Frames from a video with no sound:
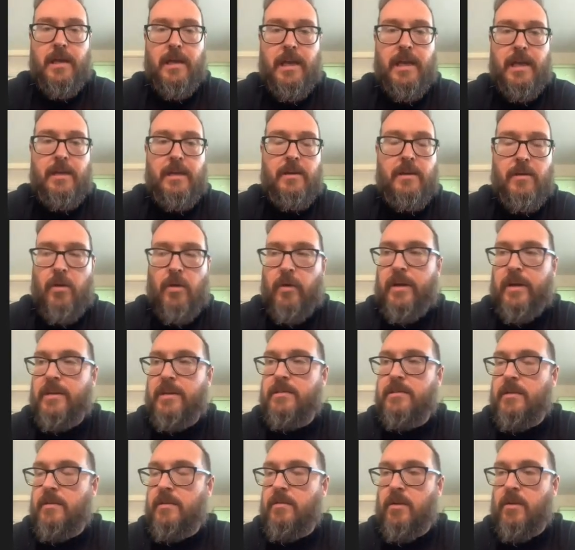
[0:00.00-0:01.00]
in like a
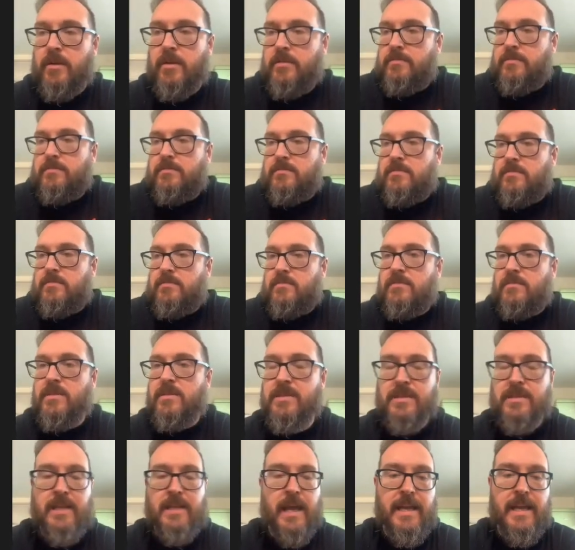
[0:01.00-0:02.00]

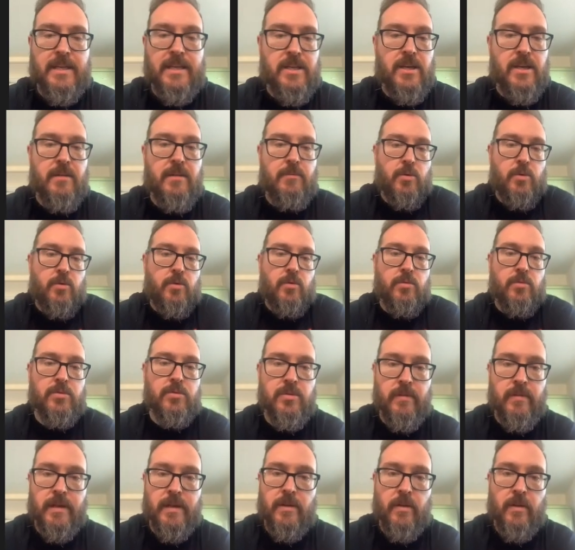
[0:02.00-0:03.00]
stadium or
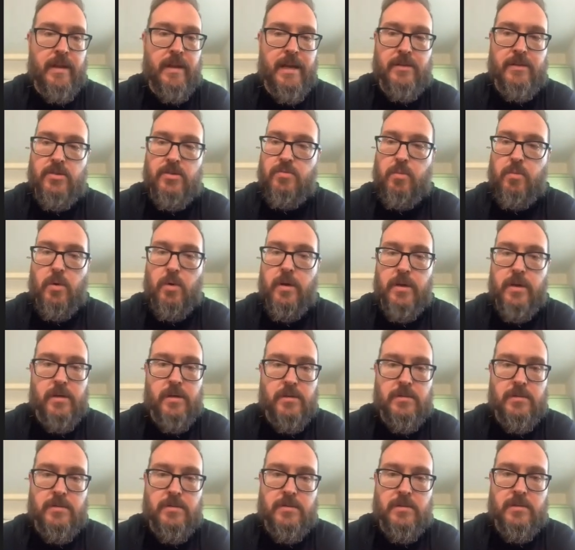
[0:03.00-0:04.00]
something like that. It just
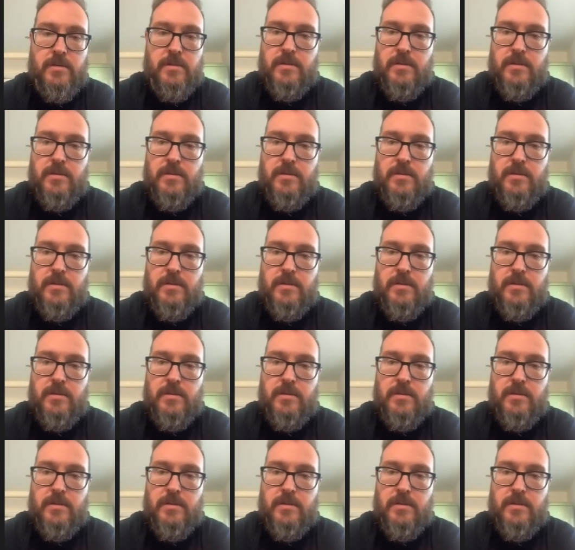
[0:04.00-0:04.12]
works.